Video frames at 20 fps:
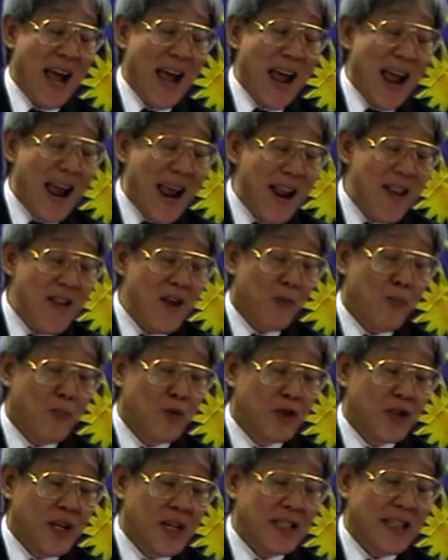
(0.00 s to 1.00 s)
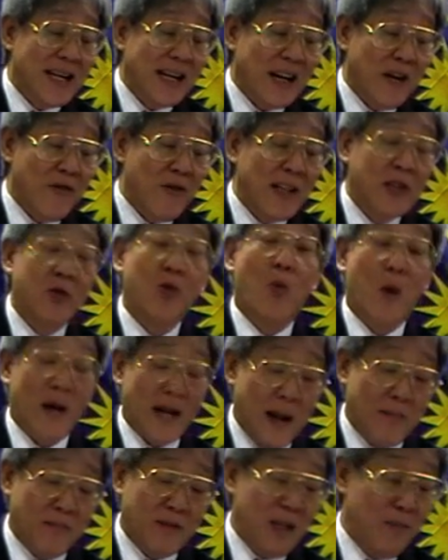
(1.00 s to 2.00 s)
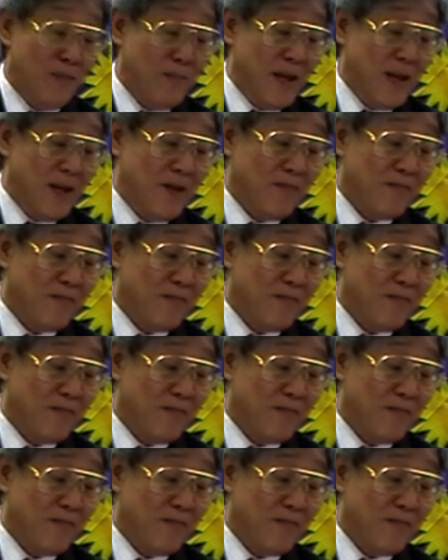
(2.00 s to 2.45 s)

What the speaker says: in the proceedings related to 1MDB.